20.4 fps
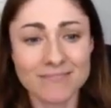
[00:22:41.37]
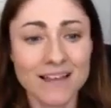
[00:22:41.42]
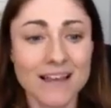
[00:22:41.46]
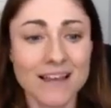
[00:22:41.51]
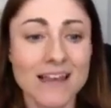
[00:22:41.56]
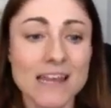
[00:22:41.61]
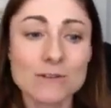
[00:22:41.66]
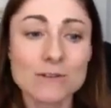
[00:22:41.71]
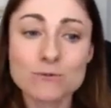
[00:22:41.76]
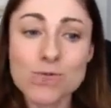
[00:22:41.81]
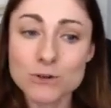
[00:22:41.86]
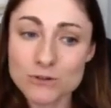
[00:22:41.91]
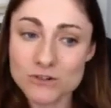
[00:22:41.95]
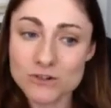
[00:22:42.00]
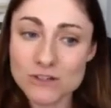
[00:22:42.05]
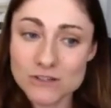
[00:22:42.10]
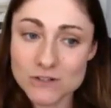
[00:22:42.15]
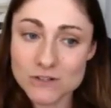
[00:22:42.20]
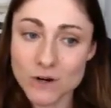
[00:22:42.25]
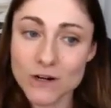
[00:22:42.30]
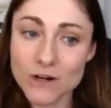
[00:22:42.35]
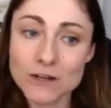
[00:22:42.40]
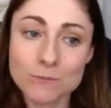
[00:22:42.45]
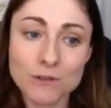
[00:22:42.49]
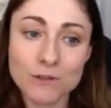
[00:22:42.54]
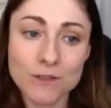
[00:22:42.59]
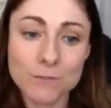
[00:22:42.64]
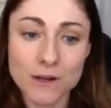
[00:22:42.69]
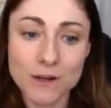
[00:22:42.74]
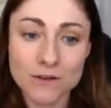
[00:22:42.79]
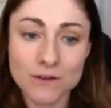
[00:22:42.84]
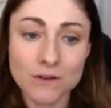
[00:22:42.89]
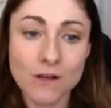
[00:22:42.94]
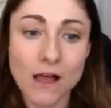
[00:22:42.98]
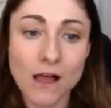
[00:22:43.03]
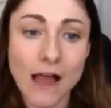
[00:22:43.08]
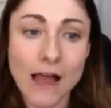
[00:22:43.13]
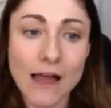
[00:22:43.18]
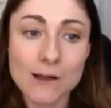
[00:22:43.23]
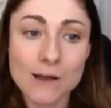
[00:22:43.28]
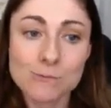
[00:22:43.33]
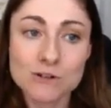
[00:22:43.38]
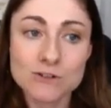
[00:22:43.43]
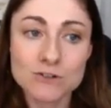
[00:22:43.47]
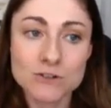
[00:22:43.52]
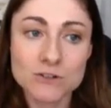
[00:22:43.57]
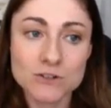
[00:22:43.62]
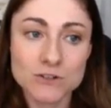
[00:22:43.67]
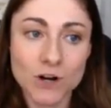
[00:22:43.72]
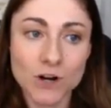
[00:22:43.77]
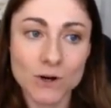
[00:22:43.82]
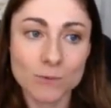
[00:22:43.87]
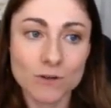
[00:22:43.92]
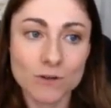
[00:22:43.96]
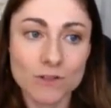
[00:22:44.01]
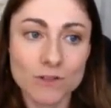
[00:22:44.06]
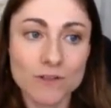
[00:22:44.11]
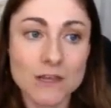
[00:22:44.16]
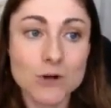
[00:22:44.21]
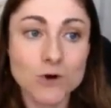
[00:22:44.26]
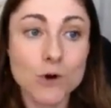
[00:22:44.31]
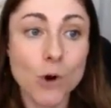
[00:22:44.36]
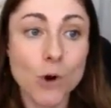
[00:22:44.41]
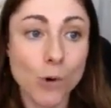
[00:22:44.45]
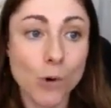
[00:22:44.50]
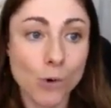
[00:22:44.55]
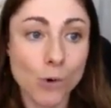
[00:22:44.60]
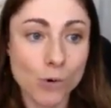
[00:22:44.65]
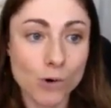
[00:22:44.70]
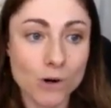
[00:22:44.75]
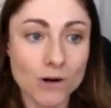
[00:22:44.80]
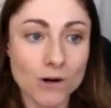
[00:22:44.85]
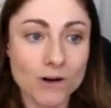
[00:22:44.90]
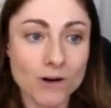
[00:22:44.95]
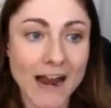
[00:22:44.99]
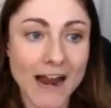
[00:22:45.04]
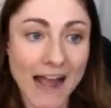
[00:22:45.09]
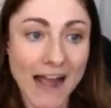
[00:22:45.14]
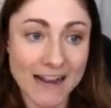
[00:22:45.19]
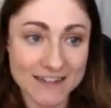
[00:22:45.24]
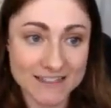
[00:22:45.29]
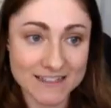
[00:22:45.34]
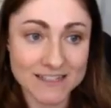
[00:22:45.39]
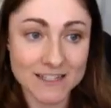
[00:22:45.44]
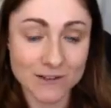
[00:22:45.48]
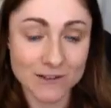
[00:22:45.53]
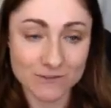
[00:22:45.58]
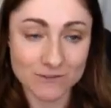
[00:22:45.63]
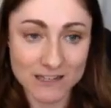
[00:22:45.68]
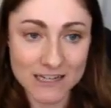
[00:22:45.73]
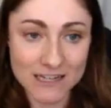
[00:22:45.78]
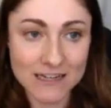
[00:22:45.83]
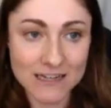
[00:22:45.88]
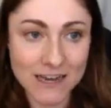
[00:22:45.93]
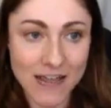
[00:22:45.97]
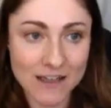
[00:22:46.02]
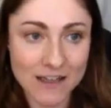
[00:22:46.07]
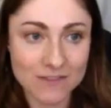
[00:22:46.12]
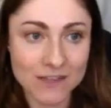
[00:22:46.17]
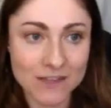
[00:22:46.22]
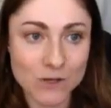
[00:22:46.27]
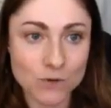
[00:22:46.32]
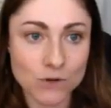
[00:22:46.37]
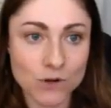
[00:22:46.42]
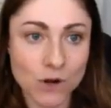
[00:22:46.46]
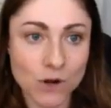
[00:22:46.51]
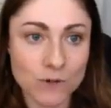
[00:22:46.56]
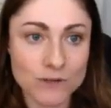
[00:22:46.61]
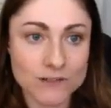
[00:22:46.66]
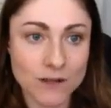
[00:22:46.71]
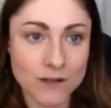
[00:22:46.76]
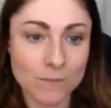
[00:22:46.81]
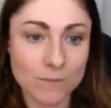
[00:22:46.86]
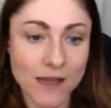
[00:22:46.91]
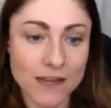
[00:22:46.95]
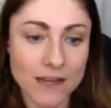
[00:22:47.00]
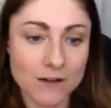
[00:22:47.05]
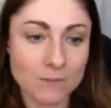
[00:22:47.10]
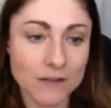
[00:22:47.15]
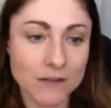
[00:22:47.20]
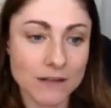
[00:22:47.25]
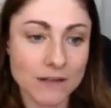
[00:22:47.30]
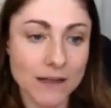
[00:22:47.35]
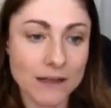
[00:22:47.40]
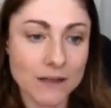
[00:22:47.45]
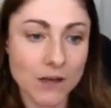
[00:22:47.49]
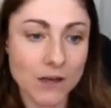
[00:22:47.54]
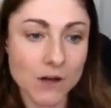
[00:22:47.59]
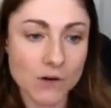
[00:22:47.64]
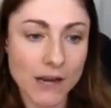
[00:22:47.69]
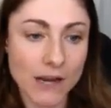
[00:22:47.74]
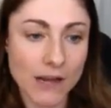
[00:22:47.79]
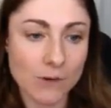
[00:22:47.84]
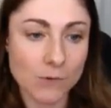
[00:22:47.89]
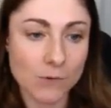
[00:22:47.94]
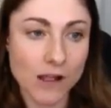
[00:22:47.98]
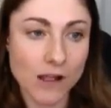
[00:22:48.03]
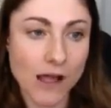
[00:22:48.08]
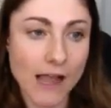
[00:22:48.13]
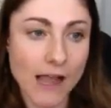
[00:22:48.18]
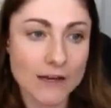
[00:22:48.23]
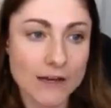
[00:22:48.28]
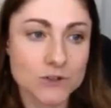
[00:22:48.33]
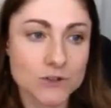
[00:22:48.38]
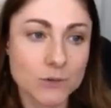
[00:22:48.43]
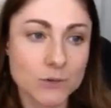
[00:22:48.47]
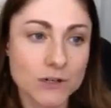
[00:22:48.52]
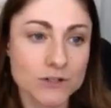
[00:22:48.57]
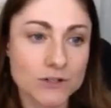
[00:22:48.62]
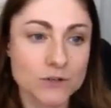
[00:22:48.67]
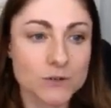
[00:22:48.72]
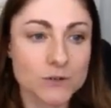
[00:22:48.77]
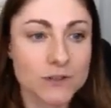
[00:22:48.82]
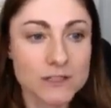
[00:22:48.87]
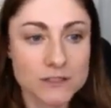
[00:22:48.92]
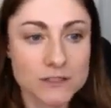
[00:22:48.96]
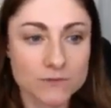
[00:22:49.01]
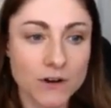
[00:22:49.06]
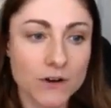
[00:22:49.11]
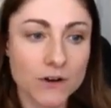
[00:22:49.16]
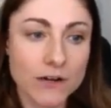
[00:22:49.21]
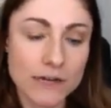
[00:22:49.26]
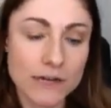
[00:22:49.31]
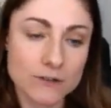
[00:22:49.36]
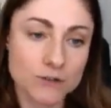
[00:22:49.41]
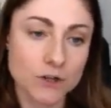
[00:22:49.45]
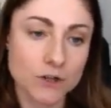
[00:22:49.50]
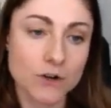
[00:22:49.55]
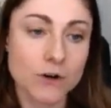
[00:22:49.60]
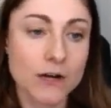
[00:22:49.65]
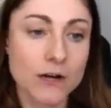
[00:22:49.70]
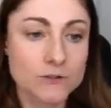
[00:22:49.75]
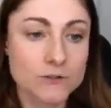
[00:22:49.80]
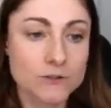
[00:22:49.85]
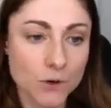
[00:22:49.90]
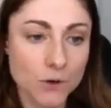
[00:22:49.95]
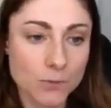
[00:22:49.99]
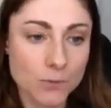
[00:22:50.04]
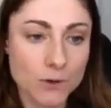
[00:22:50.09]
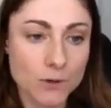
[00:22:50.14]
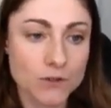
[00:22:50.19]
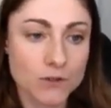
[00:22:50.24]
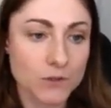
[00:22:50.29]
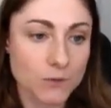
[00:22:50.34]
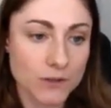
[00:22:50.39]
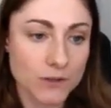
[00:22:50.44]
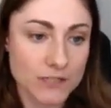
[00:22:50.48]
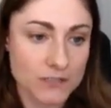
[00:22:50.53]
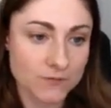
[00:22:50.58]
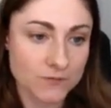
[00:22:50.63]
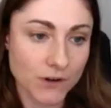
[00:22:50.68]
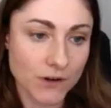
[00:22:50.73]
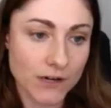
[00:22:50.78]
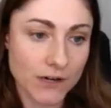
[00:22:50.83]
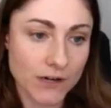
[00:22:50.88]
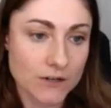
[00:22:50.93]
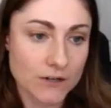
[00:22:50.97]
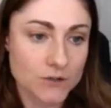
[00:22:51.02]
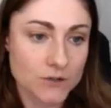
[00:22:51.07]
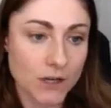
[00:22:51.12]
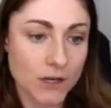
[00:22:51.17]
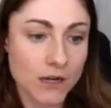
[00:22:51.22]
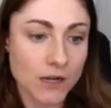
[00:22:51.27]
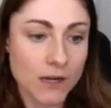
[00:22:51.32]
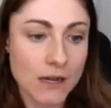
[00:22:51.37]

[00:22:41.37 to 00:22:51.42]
If you're just starting with a bundle, I would just start with the core activity, and then you can always come back and be like, okay, well, I do want to do this variation, or I don't want to do this variation,